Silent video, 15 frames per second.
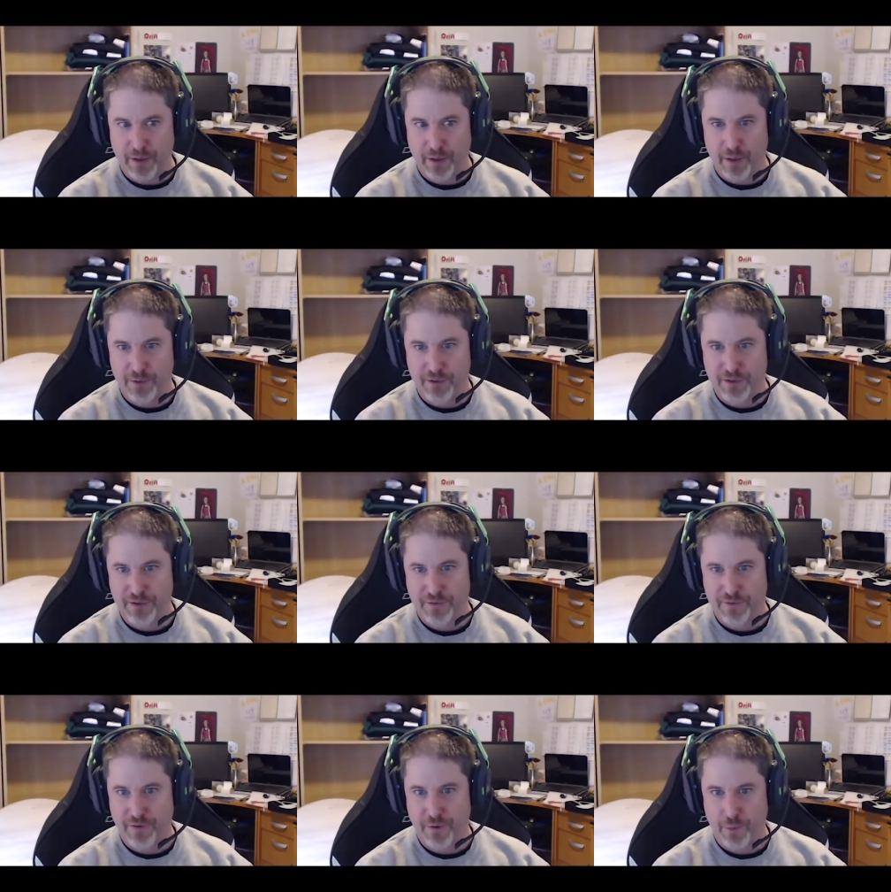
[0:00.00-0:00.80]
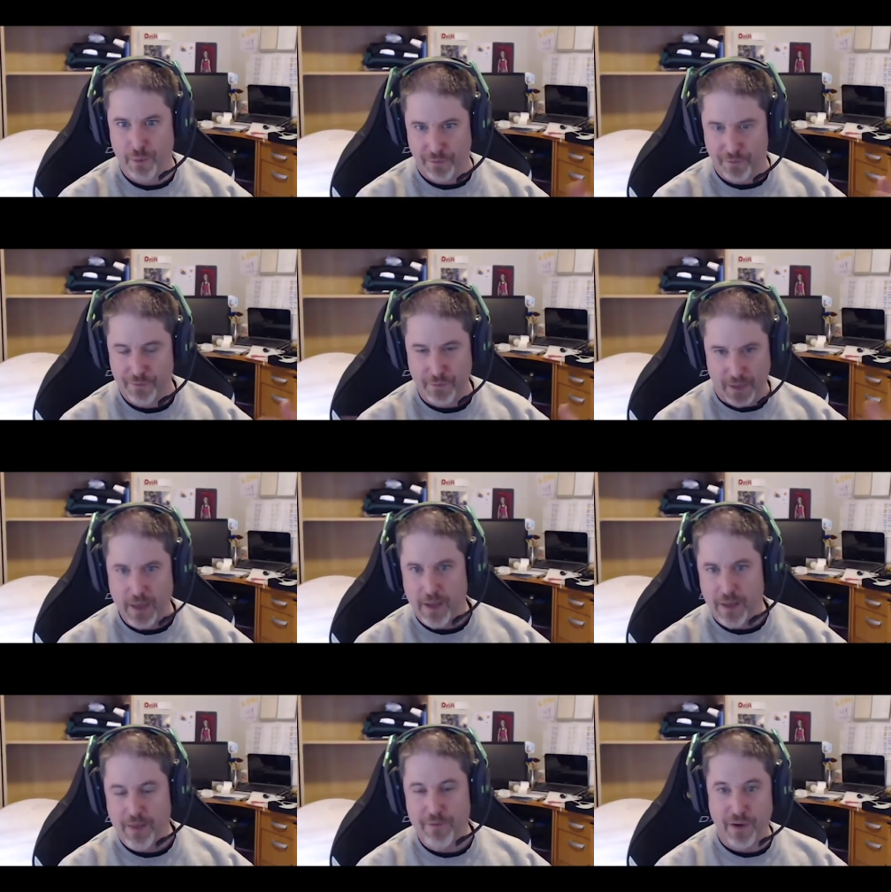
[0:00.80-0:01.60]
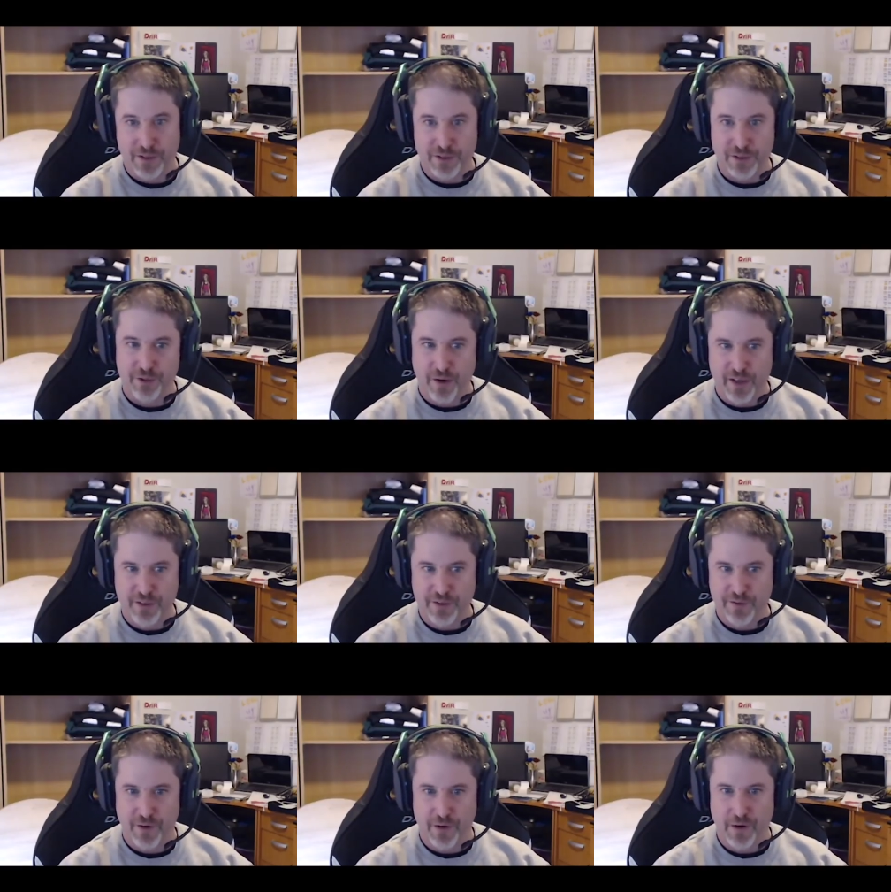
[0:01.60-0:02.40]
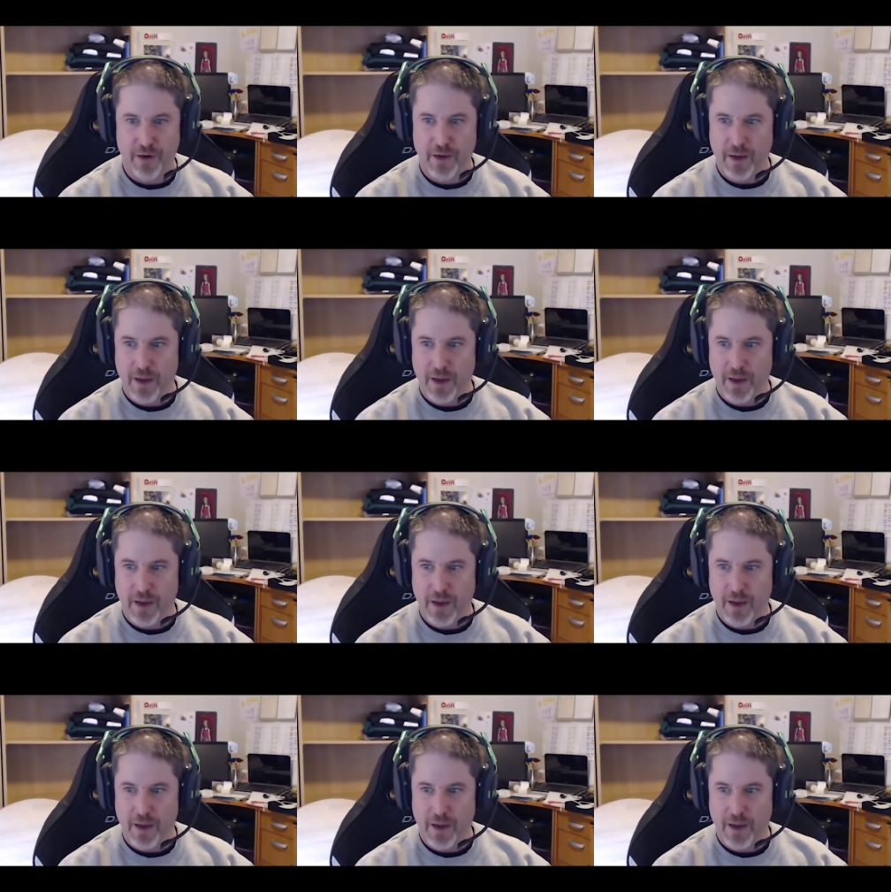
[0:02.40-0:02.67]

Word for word: closes or or the funds transfer